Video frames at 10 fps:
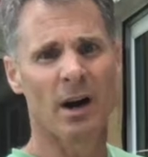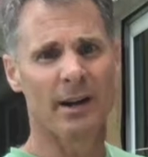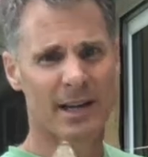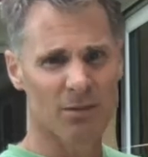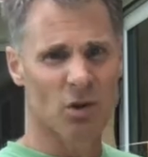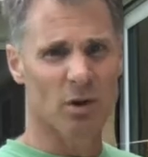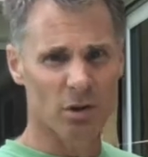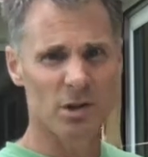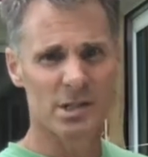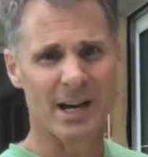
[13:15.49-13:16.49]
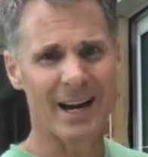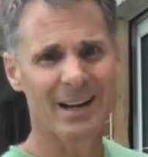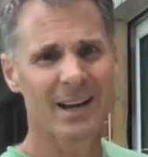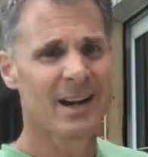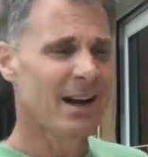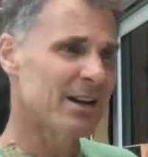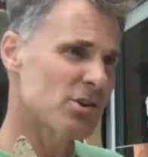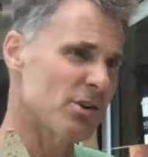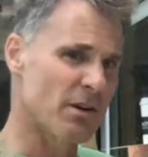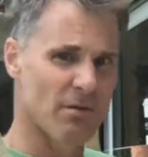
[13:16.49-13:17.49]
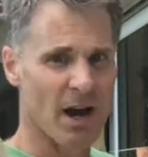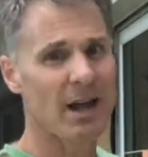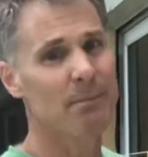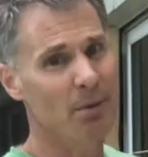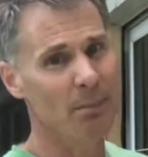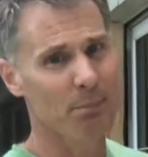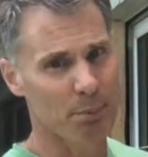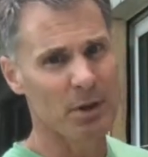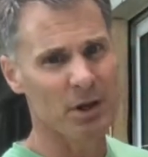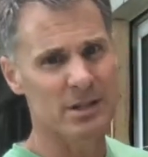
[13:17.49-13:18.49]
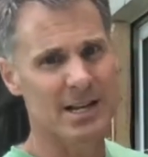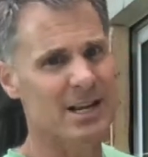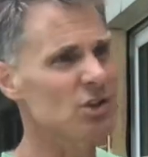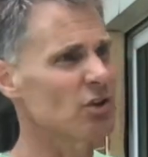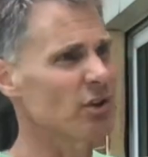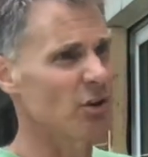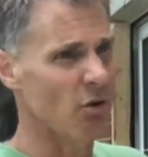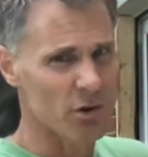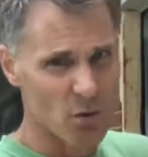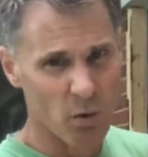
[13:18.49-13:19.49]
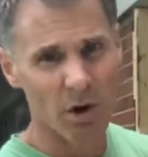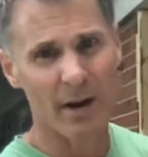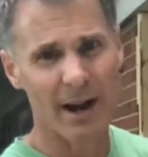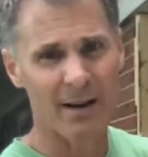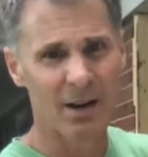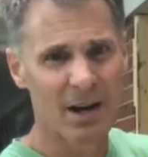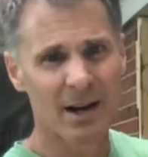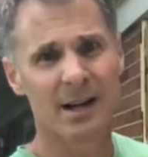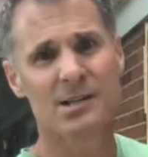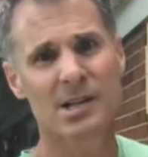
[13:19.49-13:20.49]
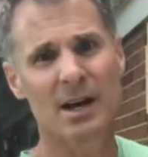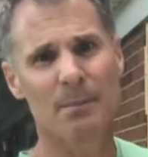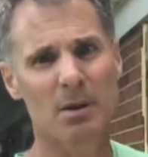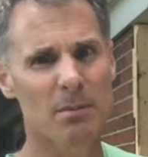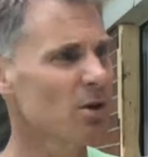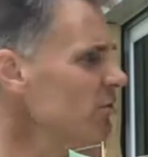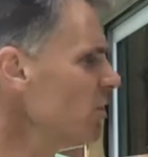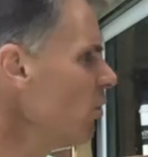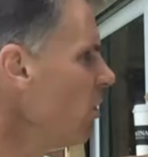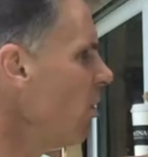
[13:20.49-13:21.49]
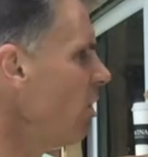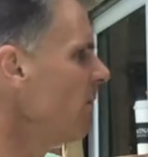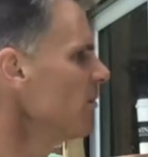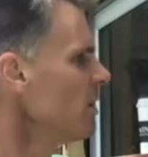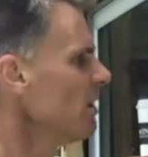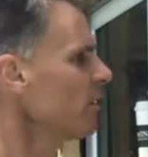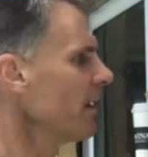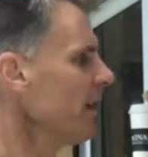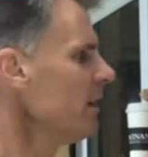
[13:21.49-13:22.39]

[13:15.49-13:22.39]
even though it looks tight. And so you got to put pretty good tension on it, or you will have a dip in the middle of your wall. Okay,